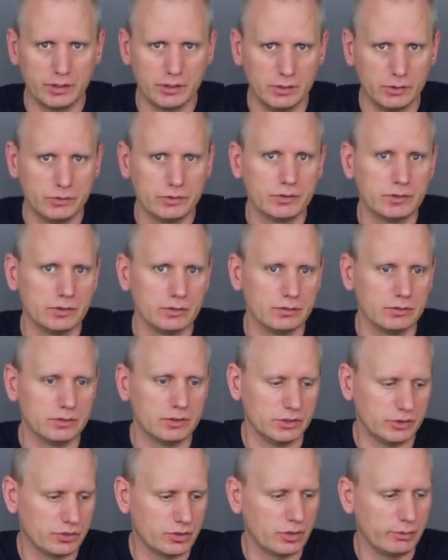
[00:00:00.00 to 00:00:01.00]
they use to
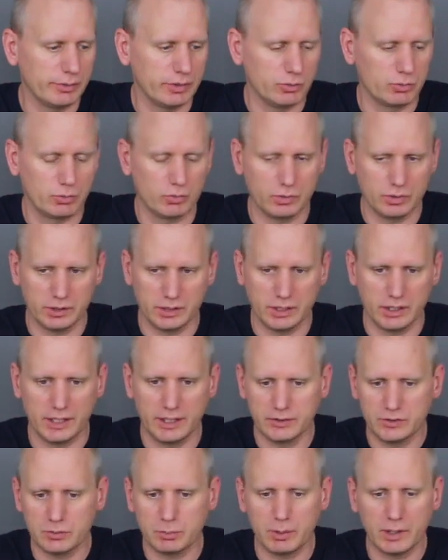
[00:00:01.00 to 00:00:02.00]
determine
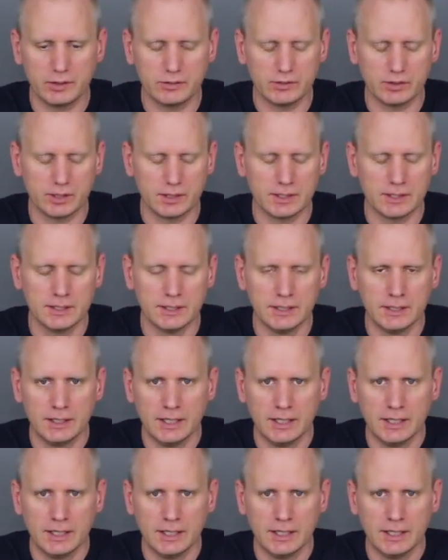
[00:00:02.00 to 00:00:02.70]
guide spacing.